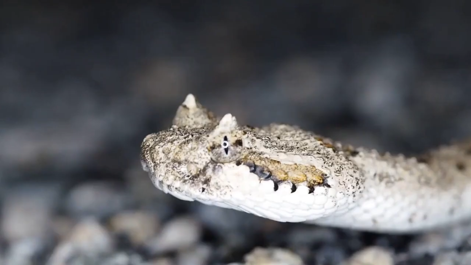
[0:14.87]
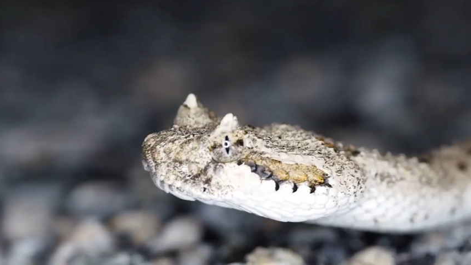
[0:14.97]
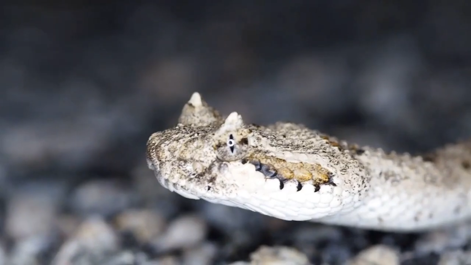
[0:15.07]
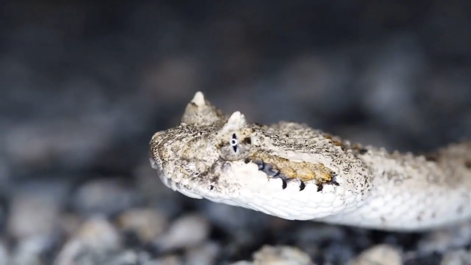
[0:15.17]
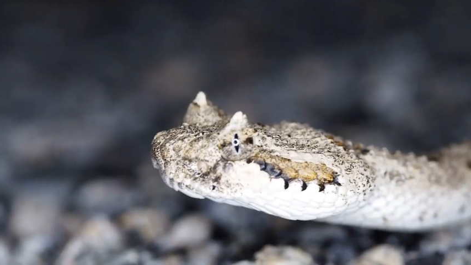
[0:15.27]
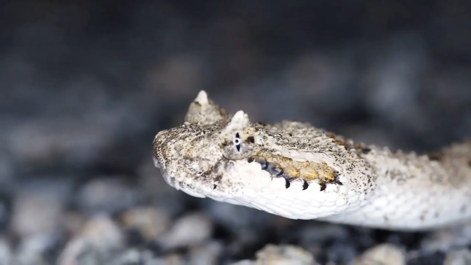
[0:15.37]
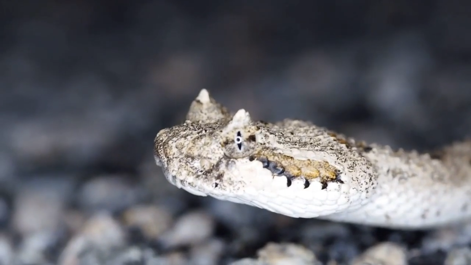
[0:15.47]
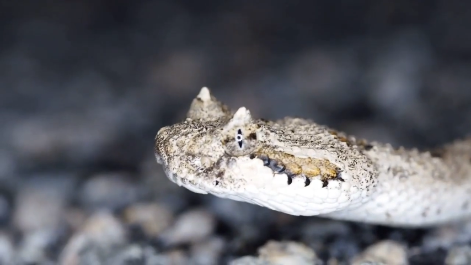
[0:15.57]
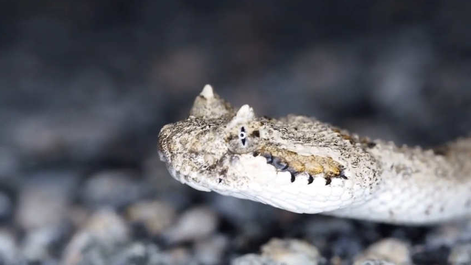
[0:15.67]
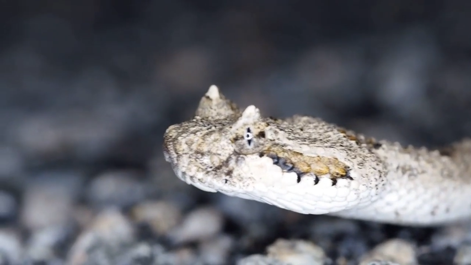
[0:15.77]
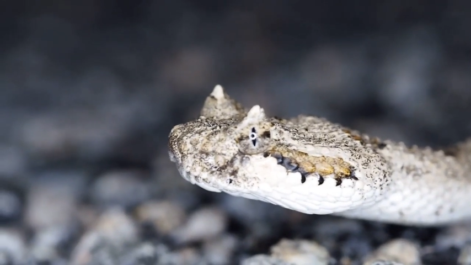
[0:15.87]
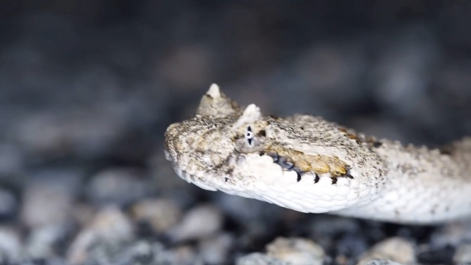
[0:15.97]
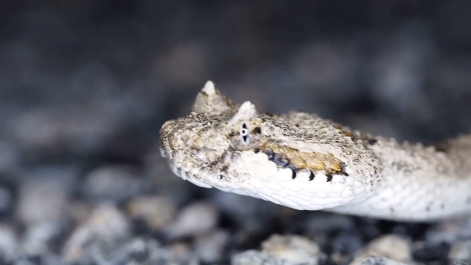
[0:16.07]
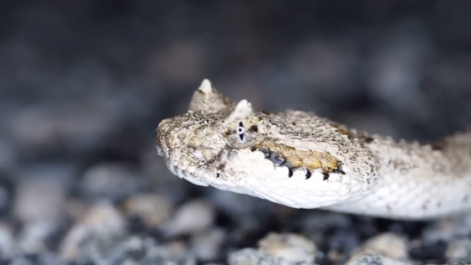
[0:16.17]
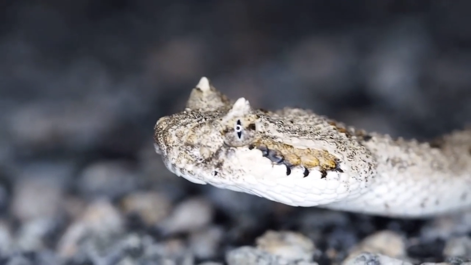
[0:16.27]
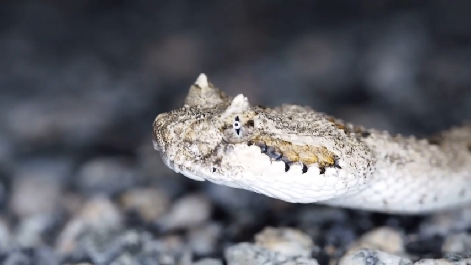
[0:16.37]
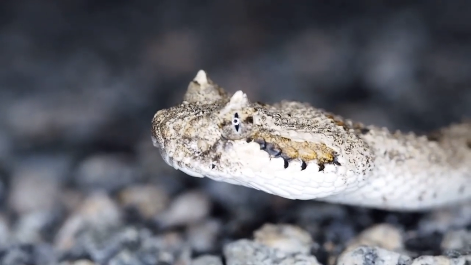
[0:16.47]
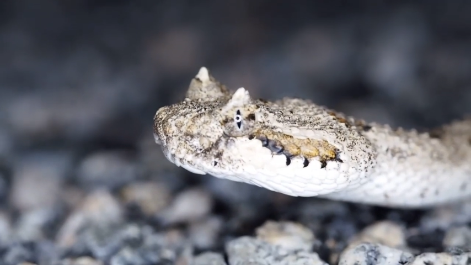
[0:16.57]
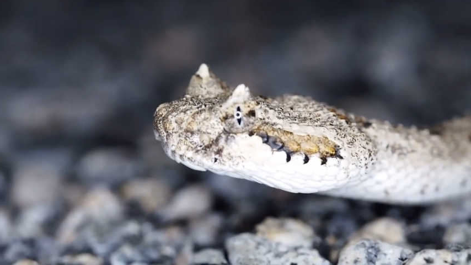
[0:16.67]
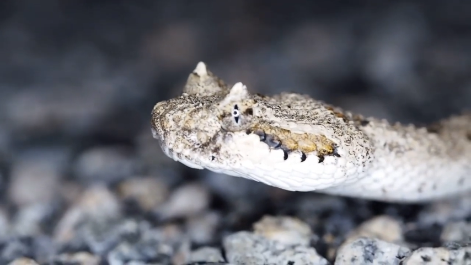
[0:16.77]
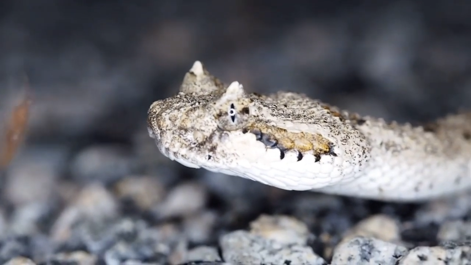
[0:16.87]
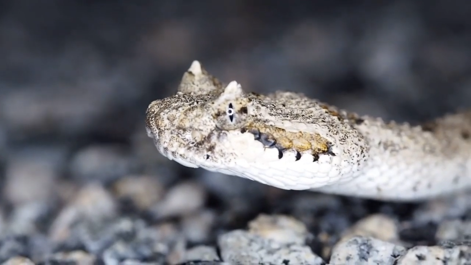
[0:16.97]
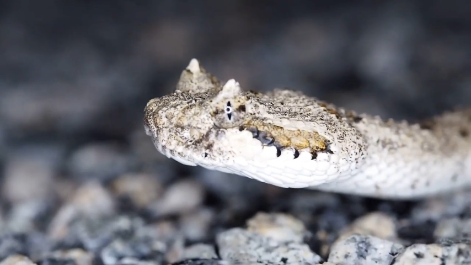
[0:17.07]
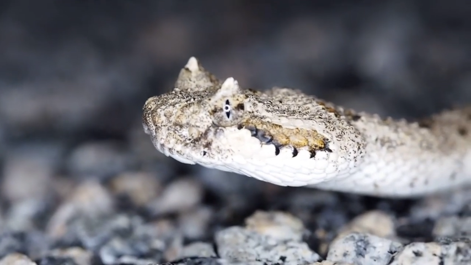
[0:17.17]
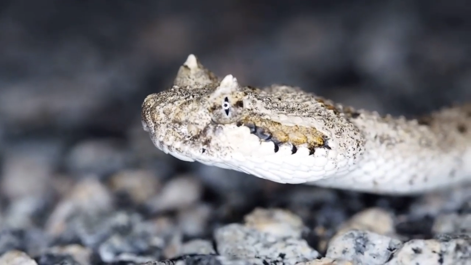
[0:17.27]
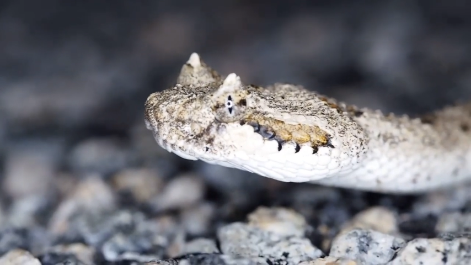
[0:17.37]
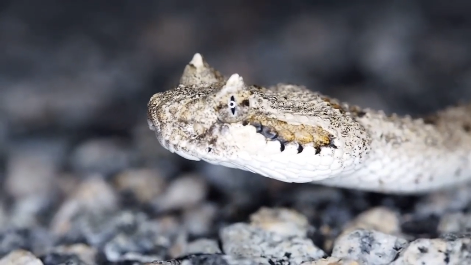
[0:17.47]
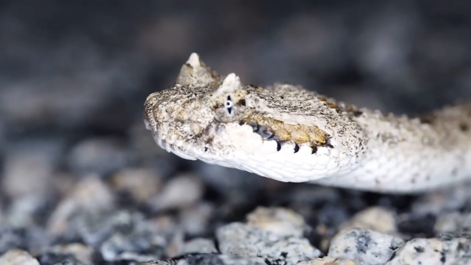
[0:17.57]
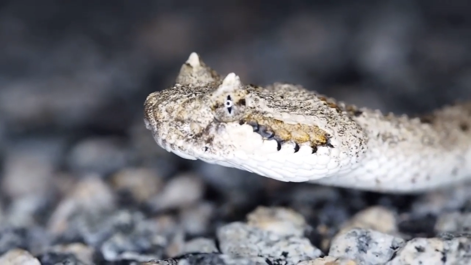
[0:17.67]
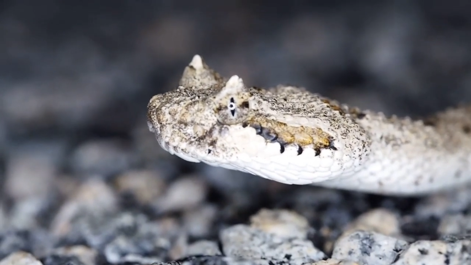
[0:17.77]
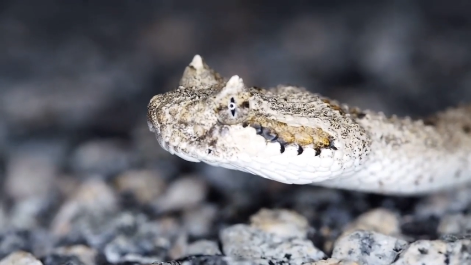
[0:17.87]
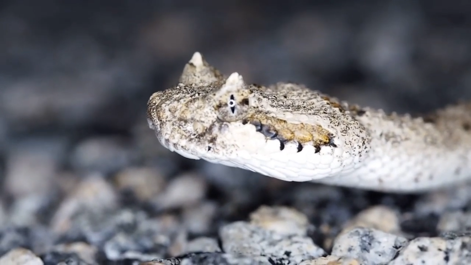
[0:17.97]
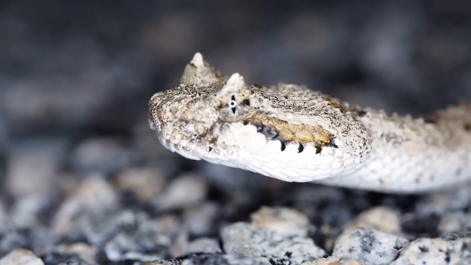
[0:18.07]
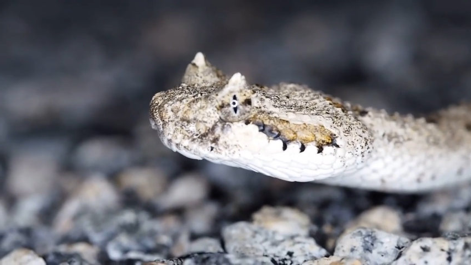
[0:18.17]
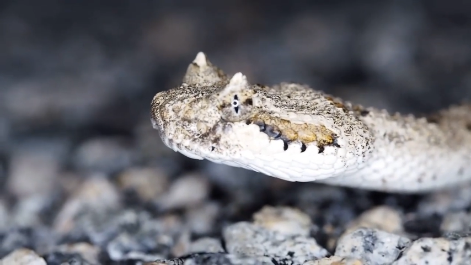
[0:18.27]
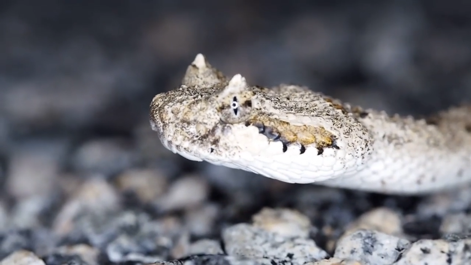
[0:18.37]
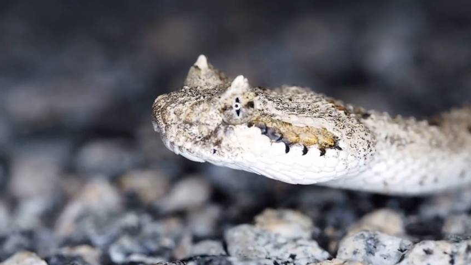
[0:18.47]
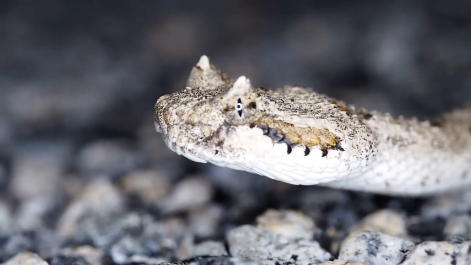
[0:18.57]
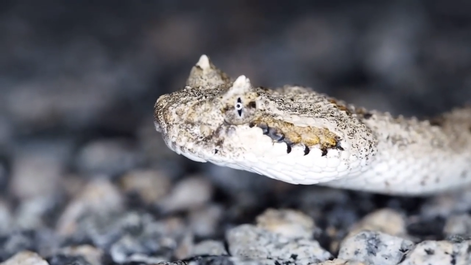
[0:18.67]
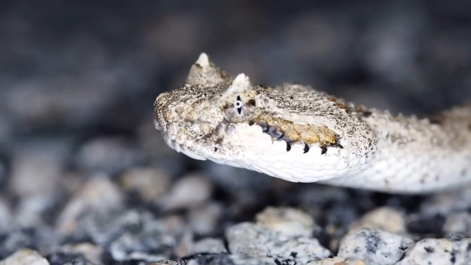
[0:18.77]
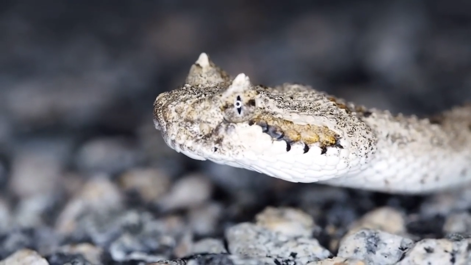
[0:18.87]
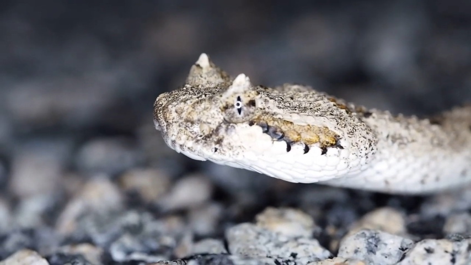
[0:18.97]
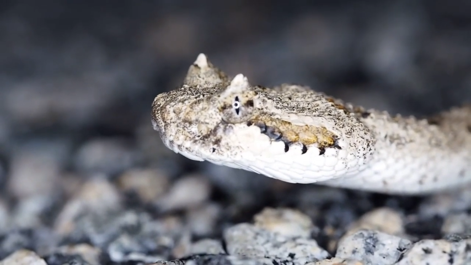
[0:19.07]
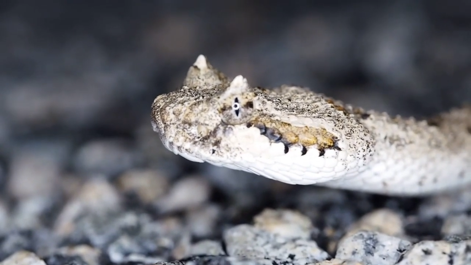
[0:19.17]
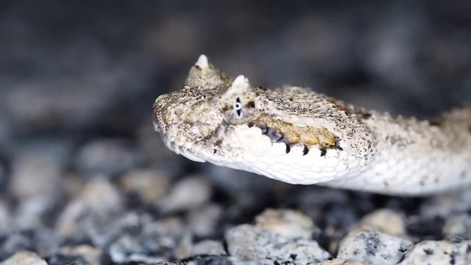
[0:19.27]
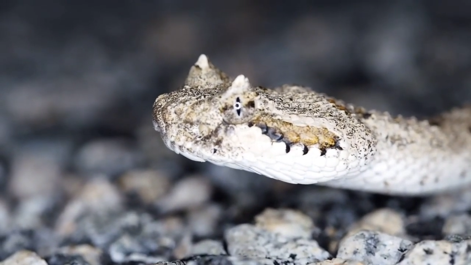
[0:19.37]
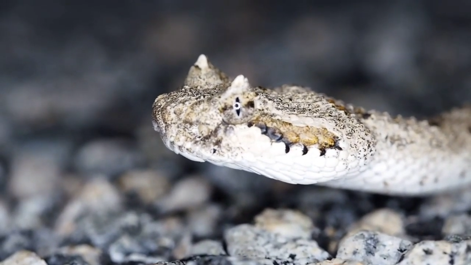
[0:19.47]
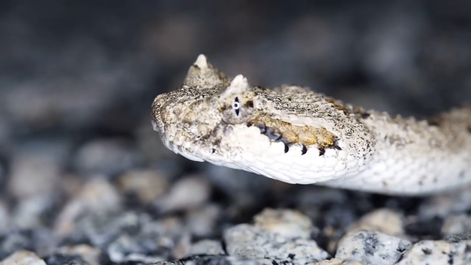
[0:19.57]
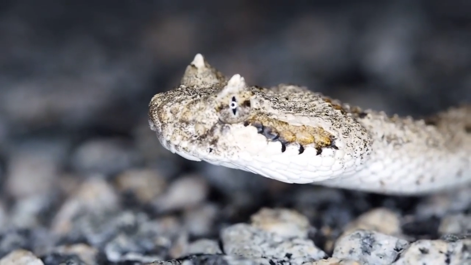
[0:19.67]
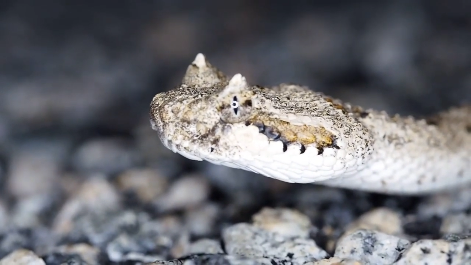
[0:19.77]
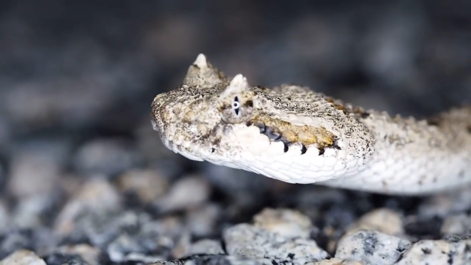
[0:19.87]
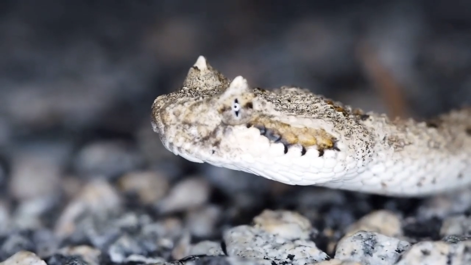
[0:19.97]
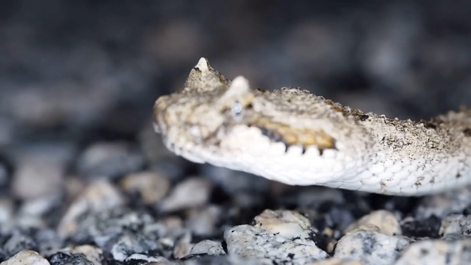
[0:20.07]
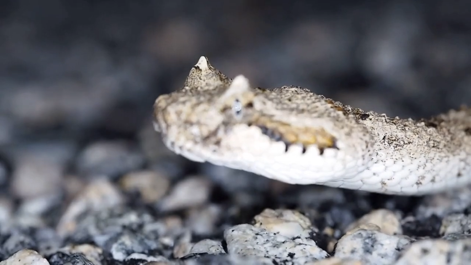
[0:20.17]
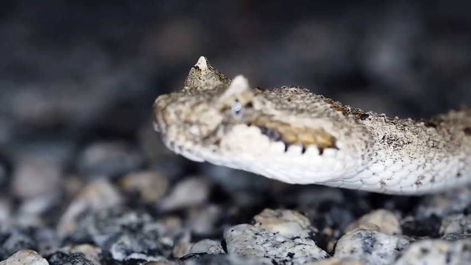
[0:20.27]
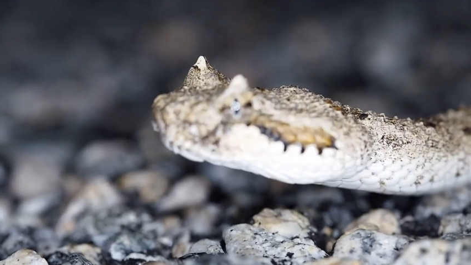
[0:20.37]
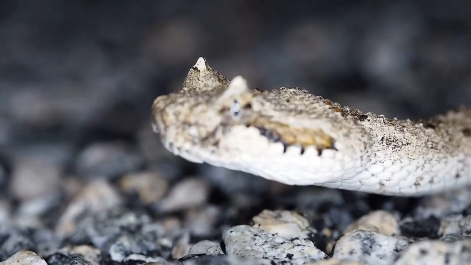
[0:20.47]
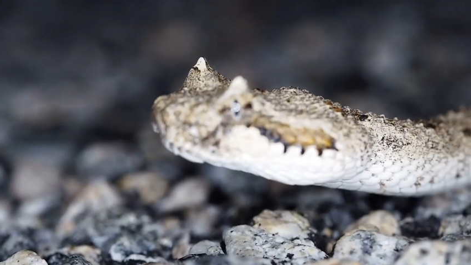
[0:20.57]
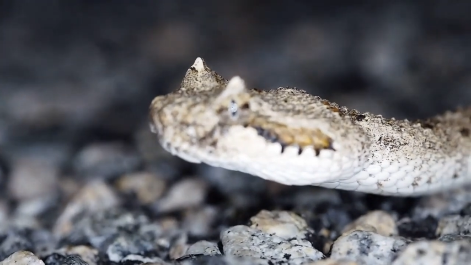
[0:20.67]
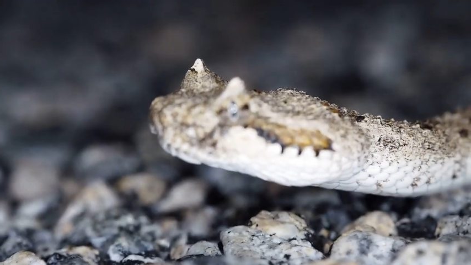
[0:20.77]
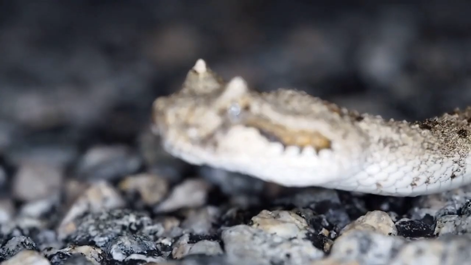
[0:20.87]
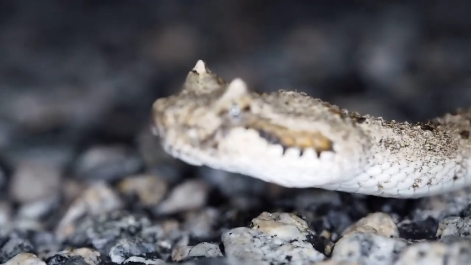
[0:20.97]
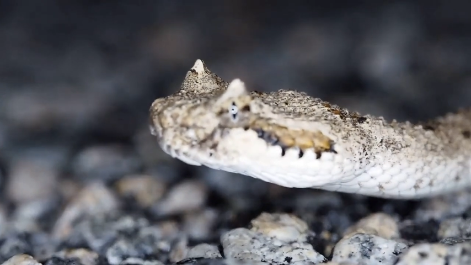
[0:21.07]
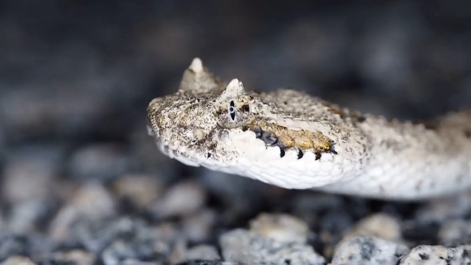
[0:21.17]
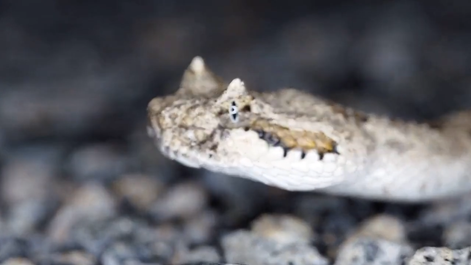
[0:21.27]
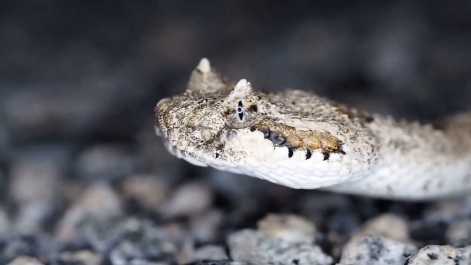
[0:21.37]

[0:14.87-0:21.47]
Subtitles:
Nobody's mouth can be seen.